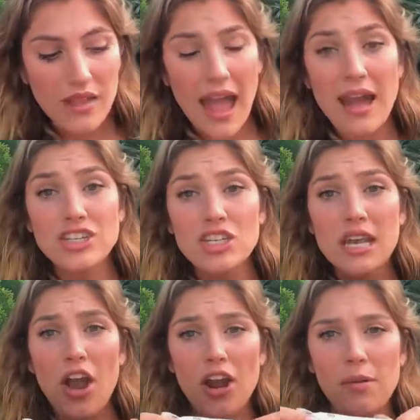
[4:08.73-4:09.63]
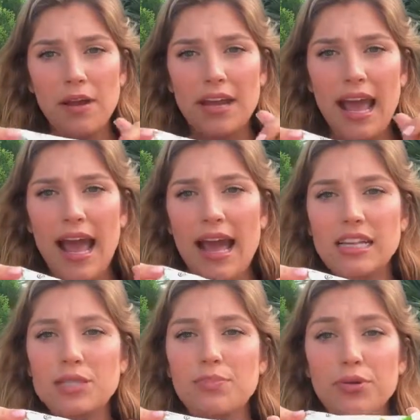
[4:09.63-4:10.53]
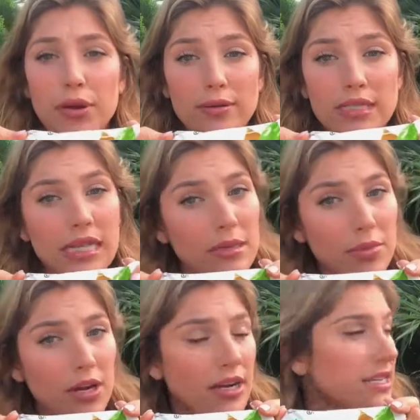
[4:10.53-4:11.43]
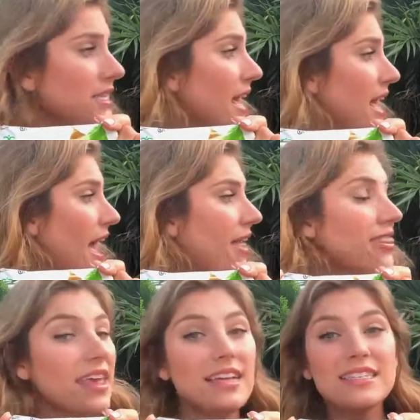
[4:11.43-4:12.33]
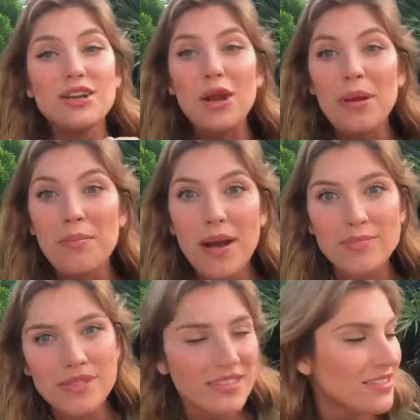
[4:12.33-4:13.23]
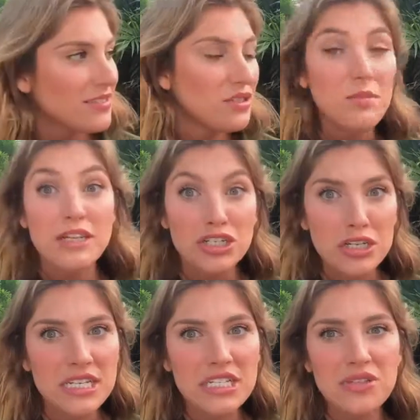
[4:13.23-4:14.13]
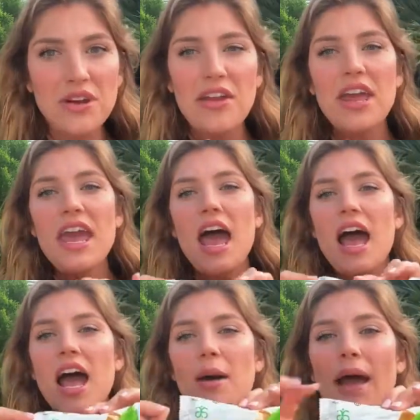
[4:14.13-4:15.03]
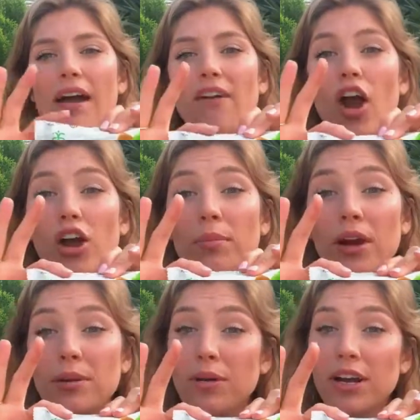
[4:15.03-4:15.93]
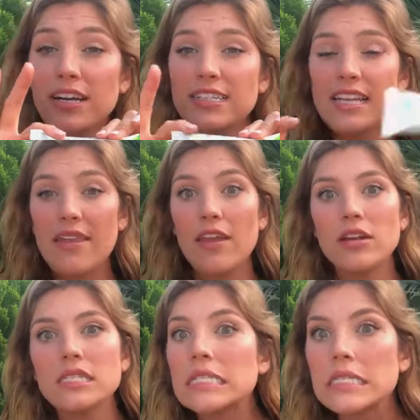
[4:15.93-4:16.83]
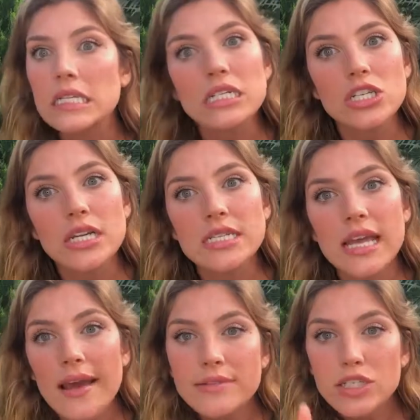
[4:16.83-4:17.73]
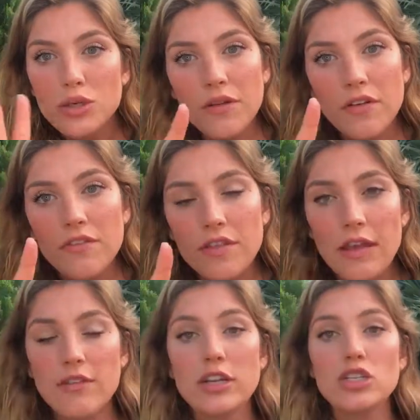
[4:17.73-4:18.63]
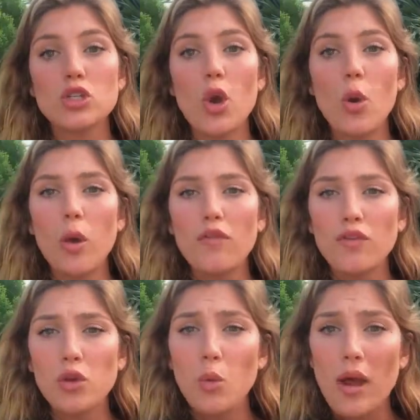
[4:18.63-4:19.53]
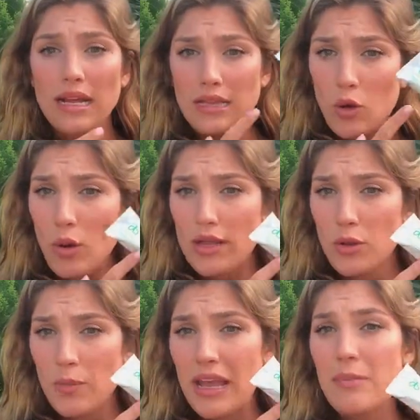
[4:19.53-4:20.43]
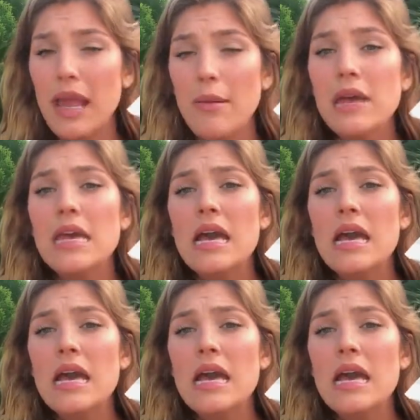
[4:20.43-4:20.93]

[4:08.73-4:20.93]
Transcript: Actually, Arbonne has protein bars, and sorry, my pups, I'm just making sure he's still around, have Arbonne bars, and they're delicious. They have 2 different flavors. So if you want a quick little pick-me-up,